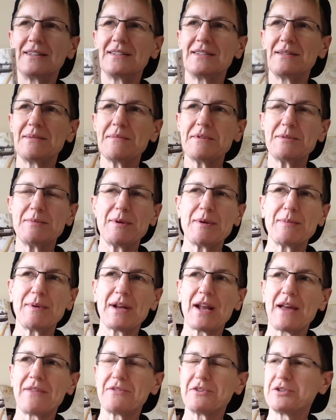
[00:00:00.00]
he seems to be a bit
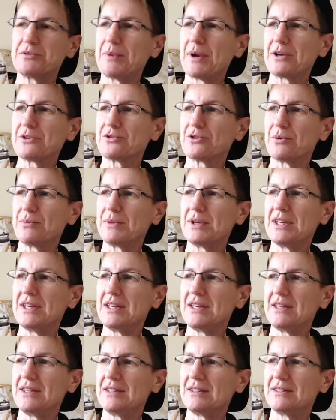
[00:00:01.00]
on the spectrum.
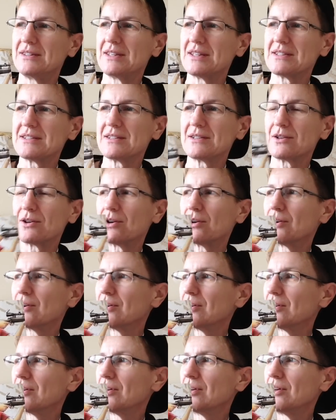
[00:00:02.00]
He doesn't
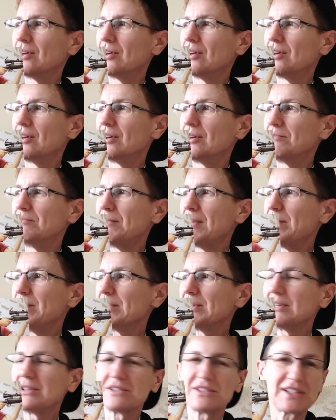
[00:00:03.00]
maybe a
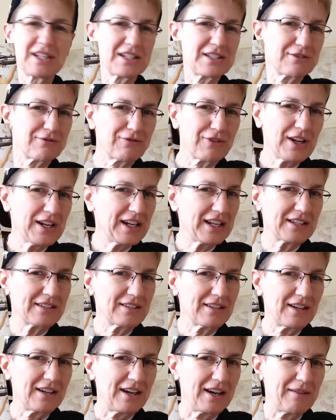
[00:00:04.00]
little schizophrenic.
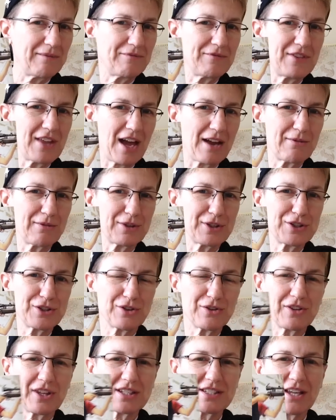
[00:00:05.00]
Uh, not really
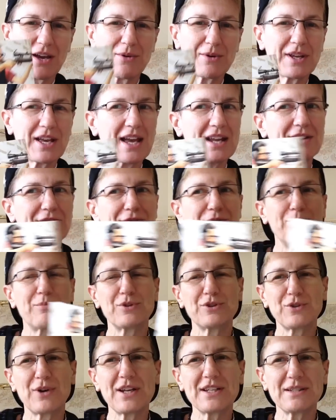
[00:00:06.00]
sure. That's how he kind of
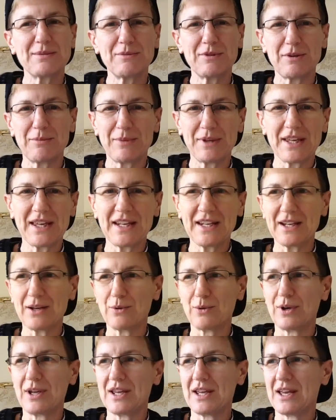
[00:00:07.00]
portrays him in the beginning,
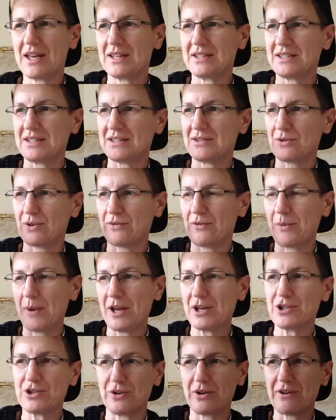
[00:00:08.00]
where he has this sort of
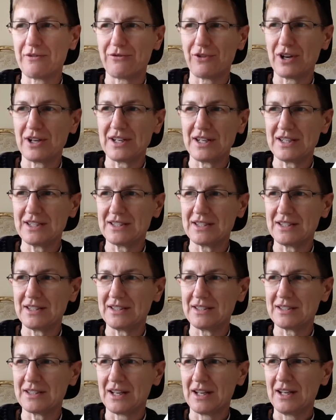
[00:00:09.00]
imaginary friend he
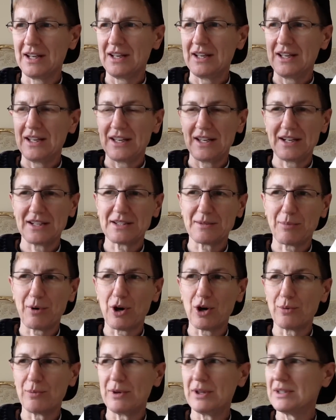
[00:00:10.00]
sees in his
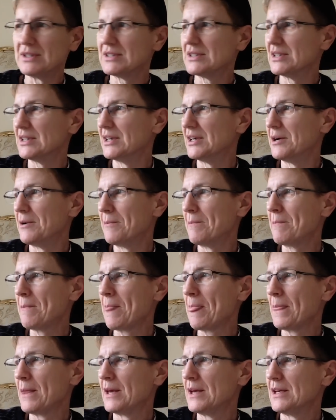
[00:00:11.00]
apartment. Um,
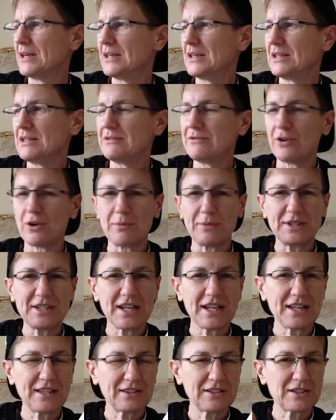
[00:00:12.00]
He's very
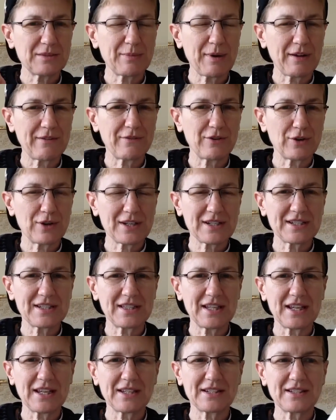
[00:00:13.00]
meticulous about various
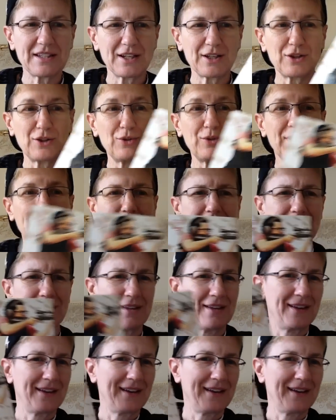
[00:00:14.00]
things, including,